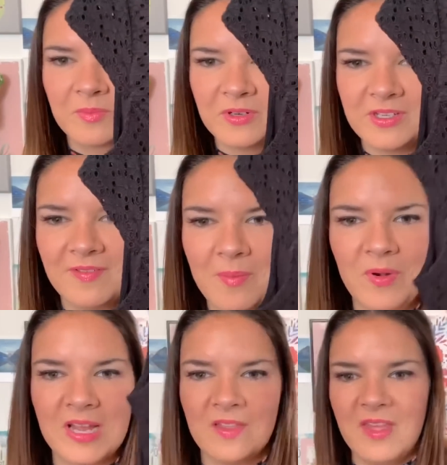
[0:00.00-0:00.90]
pretty
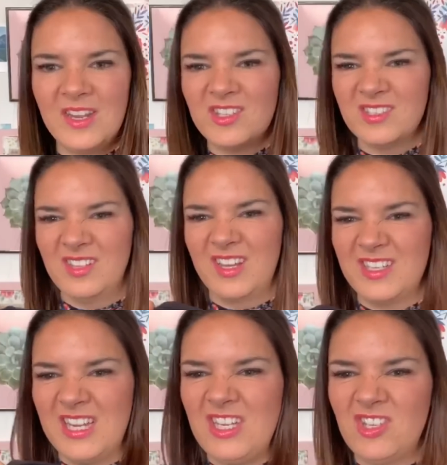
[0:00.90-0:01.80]
fabric, and then it's just
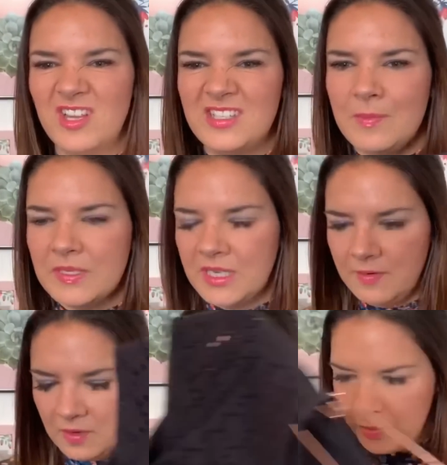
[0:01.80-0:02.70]
like t-shirty
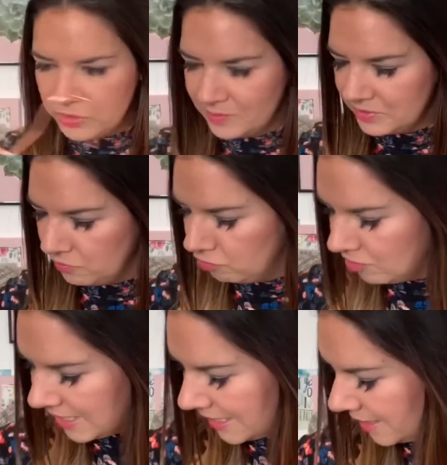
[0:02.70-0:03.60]
material on the bottom, so
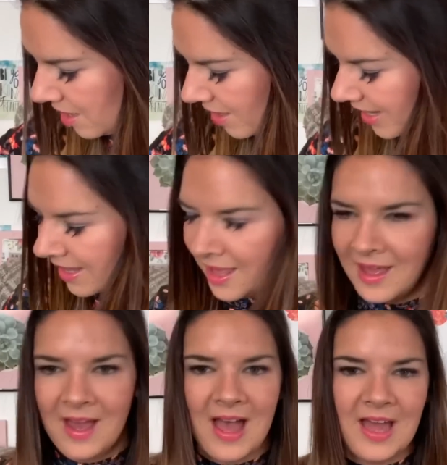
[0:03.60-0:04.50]
really light
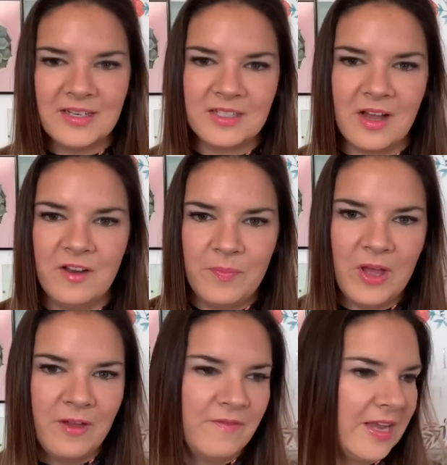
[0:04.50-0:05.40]
and kind of
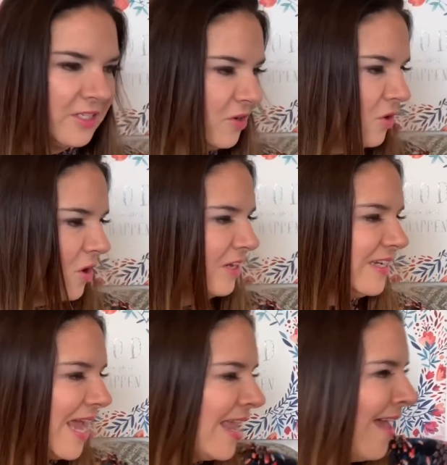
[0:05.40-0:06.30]
perfect on
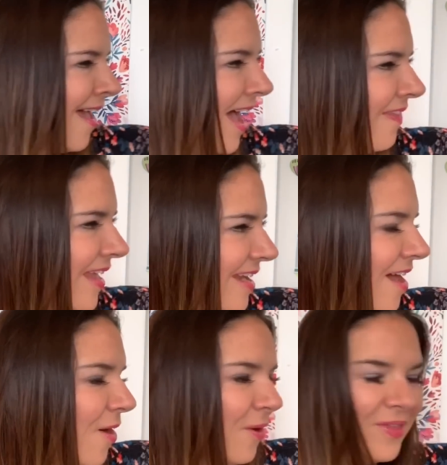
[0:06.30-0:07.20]
holiday. And then,
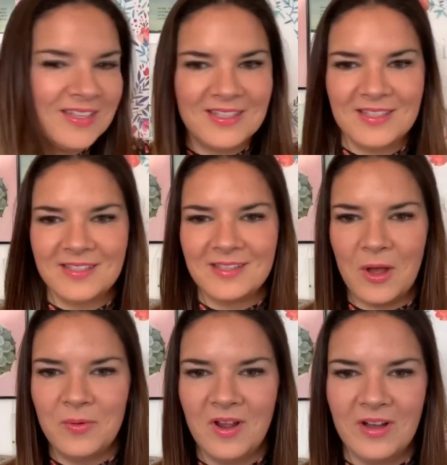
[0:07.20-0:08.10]
oh, this is
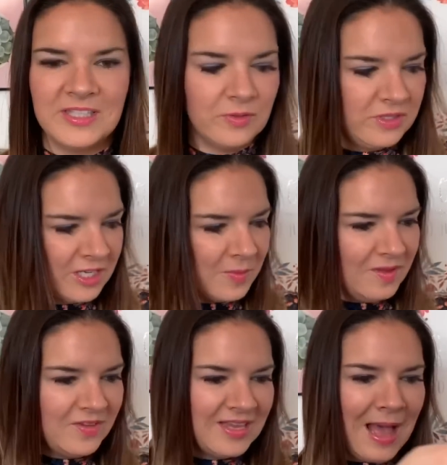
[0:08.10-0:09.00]
so nice. So I took a
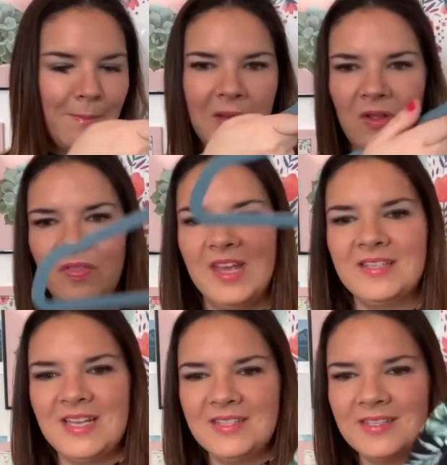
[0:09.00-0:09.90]
bit of a gamble on
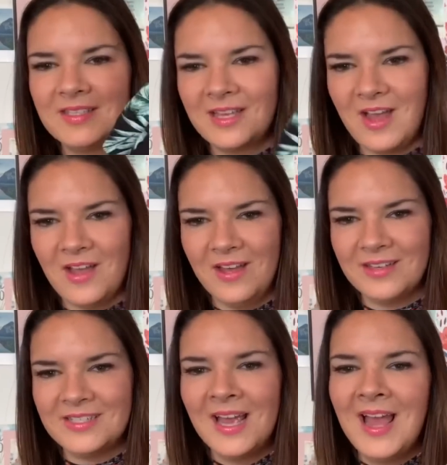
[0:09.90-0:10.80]
this. It's a
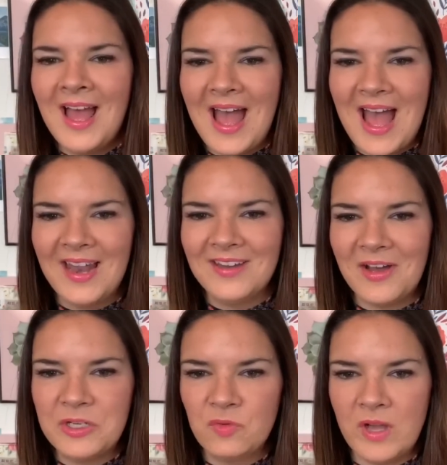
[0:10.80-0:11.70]
skirt, and
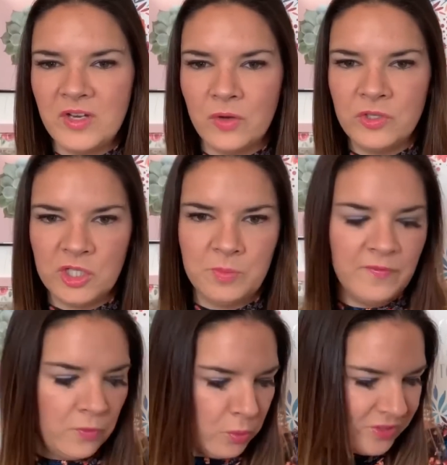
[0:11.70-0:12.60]
I tried it on just
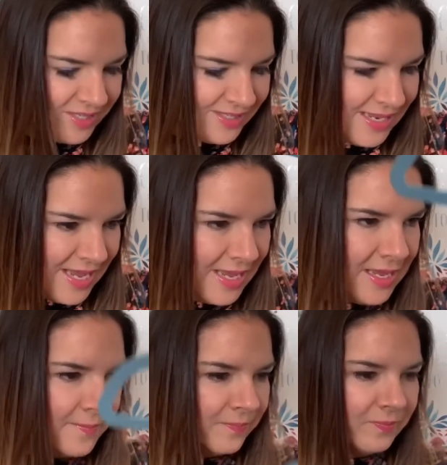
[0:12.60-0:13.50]
before to
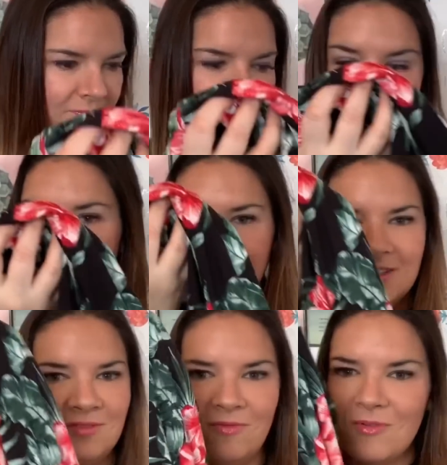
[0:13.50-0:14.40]
see, and
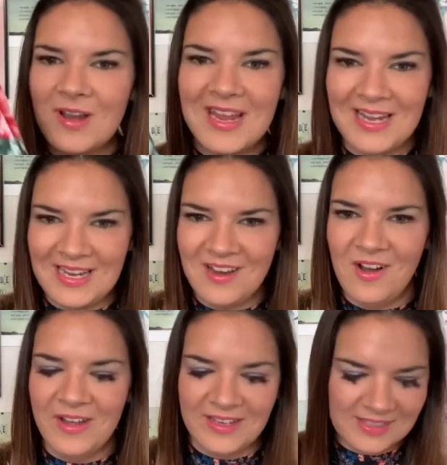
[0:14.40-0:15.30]
it's really
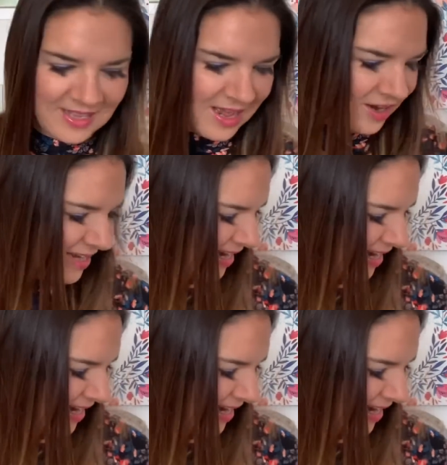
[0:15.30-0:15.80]
nice, and I